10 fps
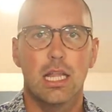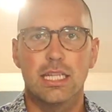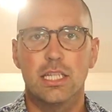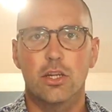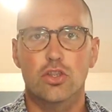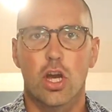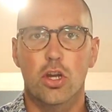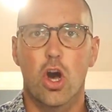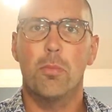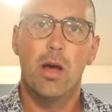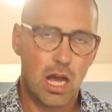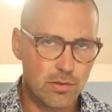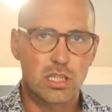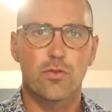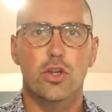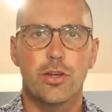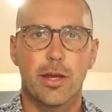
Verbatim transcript: layzeeacres.com. Have yourself a good